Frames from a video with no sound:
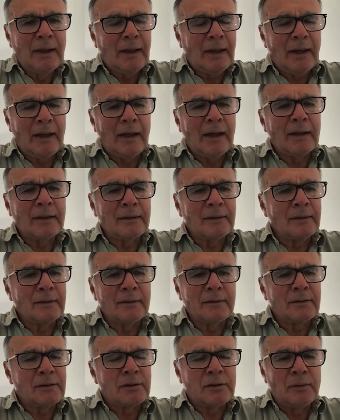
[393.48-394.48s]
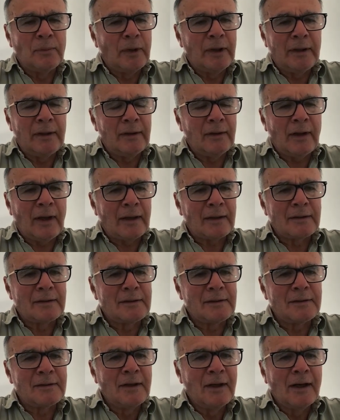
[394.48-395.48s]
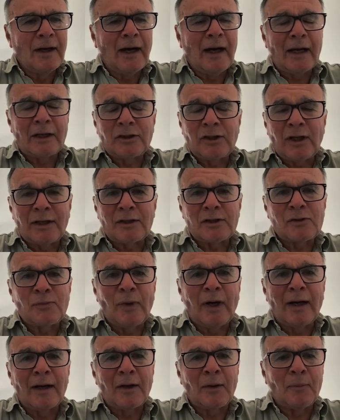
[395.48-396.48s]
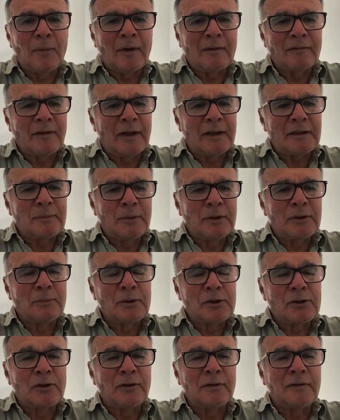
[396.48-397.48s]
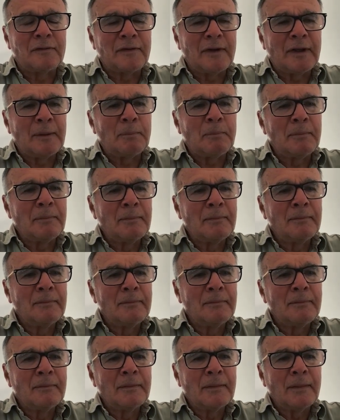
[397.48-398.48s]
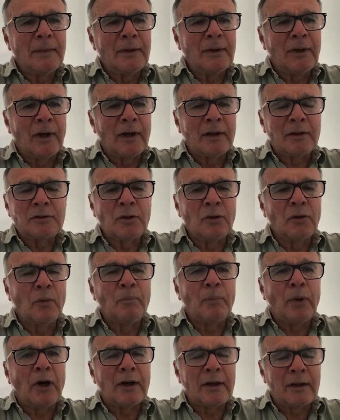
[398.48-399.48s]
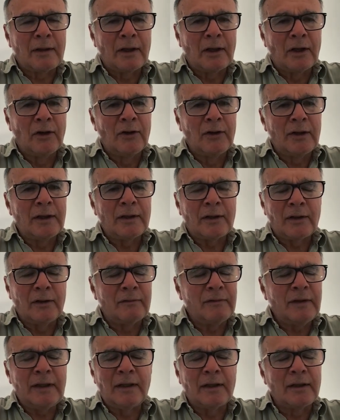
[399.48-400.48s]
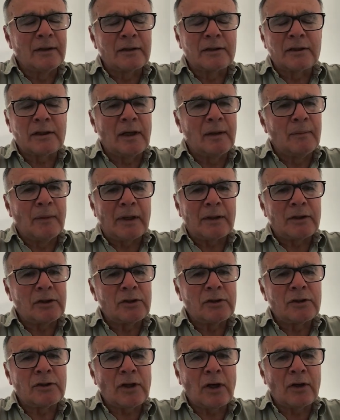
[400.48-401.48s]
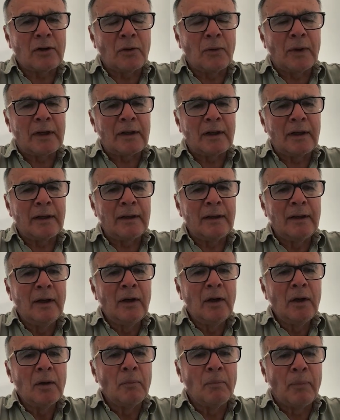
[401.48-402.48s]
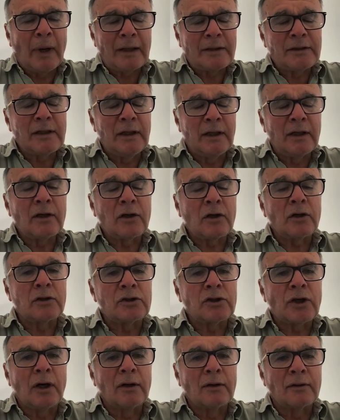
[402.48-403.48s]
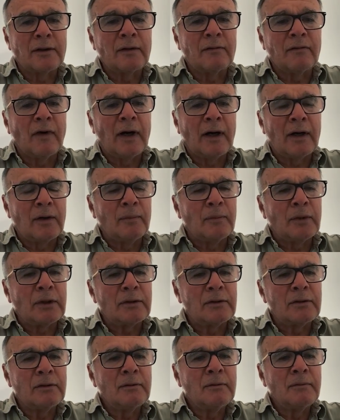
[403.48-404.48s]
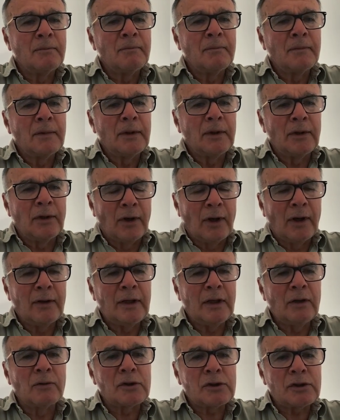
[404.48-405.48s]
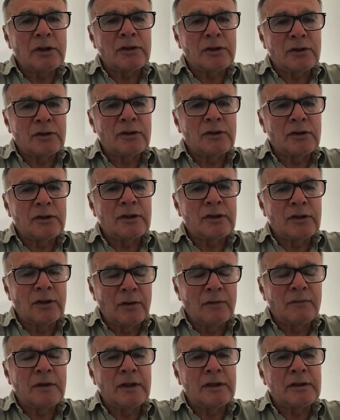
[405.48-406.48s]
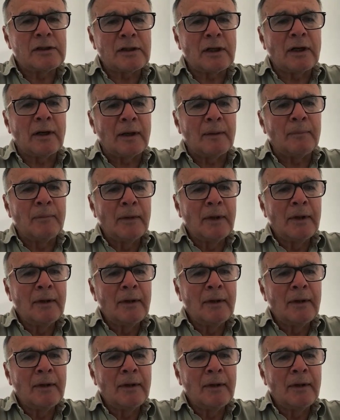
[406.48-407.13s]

And to me, I actually had a smile on my face because it was good for him. You know, it's all part of the learning curve. He learned so much, so quickly, but in a controlled environment. You know, he also served his time.